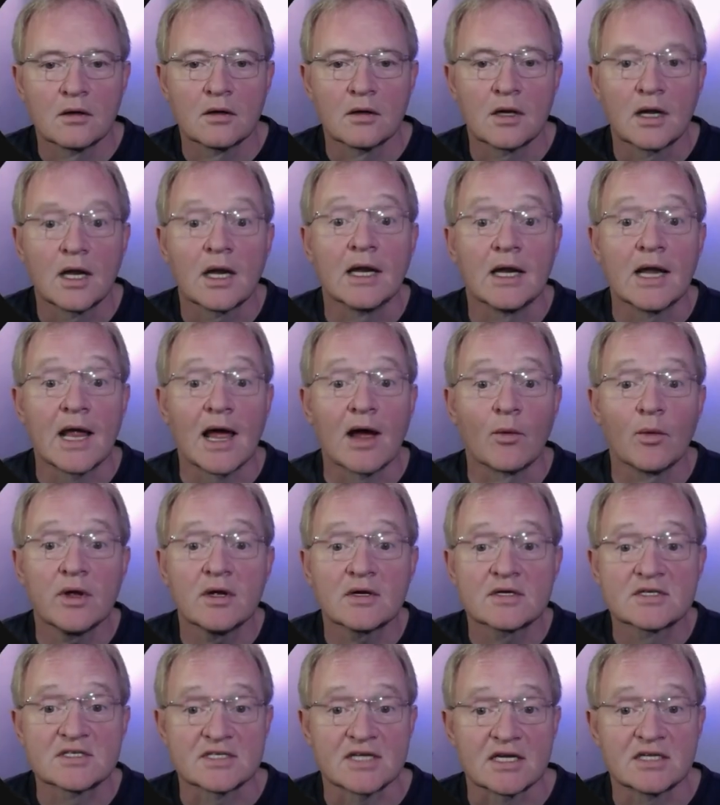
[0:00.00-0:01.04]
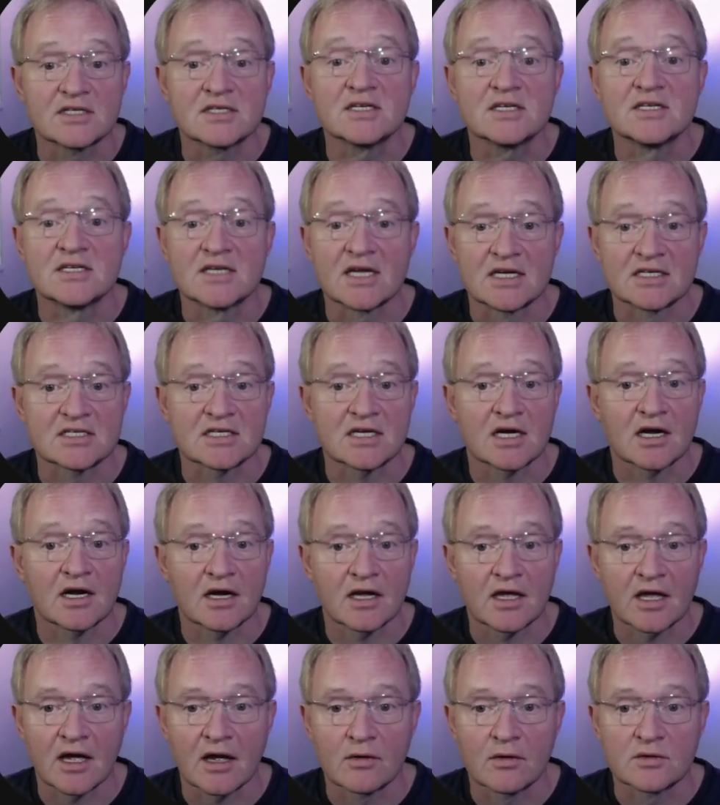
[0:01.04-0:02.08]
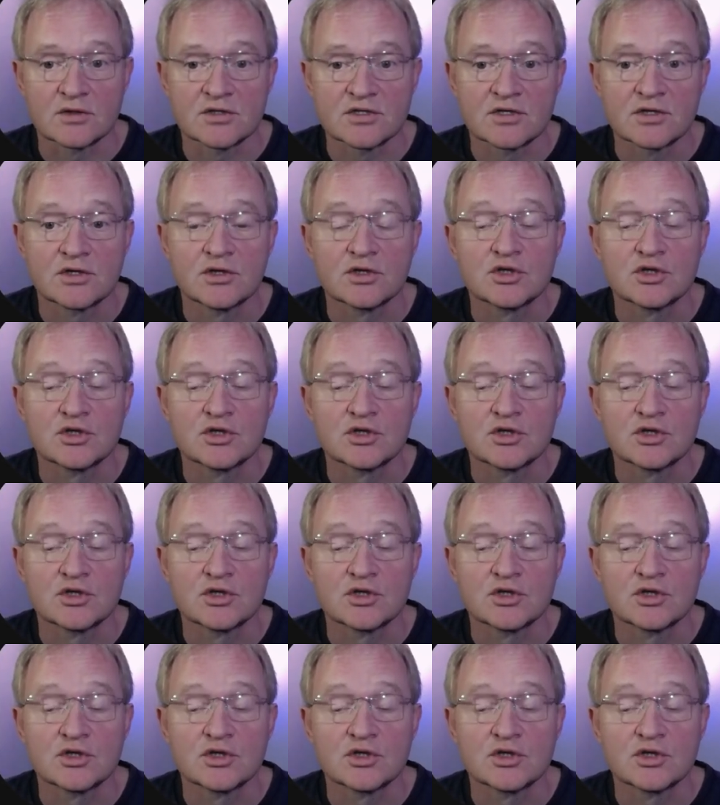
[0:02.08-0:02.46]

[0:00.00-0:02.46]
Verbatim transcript: Now we are set to test our counts.